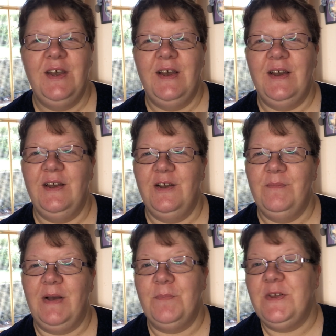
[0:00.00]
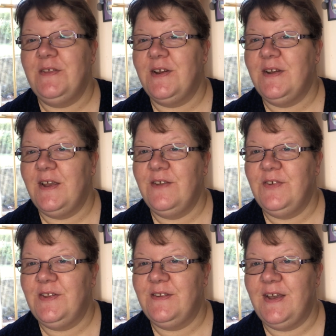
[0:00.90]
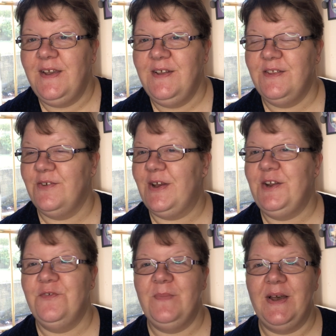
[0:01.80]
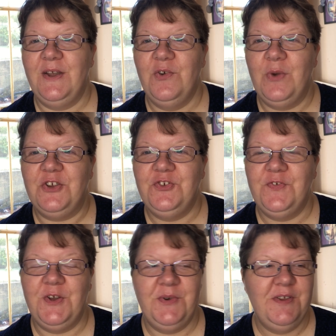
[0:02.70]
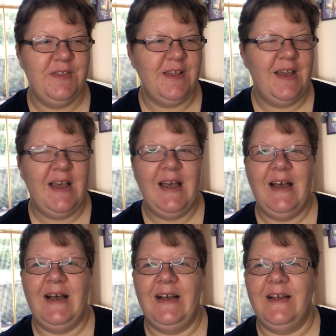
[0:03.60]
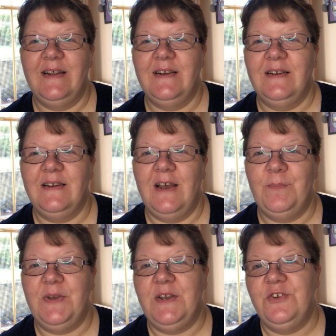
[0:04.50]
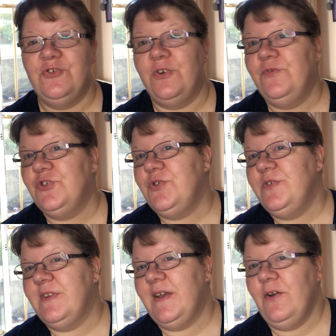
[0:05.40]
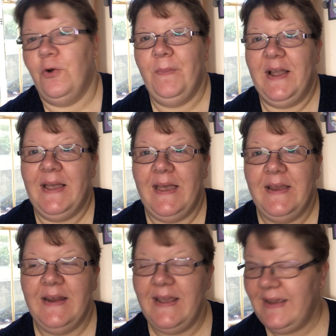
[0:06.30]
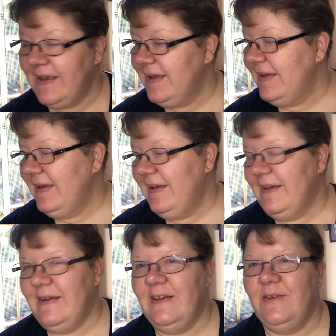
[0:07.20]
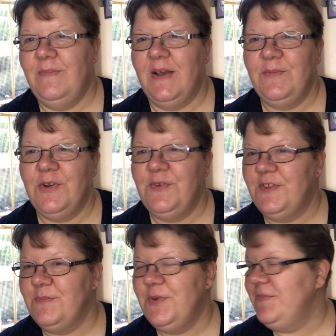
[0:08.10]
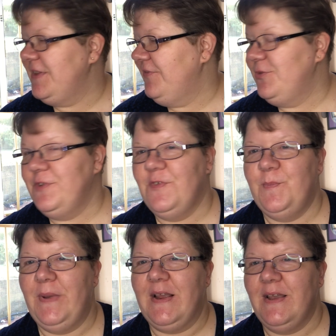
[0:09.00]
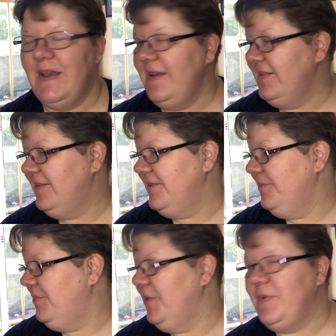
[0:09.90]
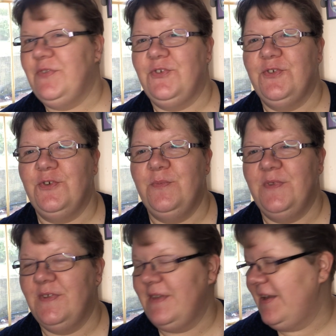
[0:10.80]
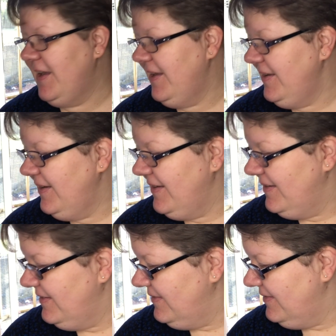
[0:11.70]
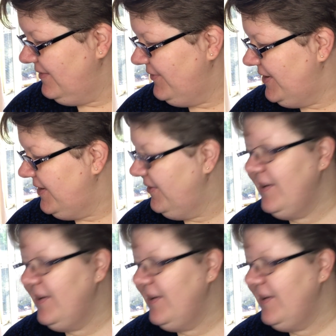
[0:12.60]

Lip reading: Happy St David's Day to any of my Welsh viewers, and happy Shrove Tuesday or Pancake Day. I'm going to Mum's after us for pancakes, and Poppy's just come to say hi. Thank you.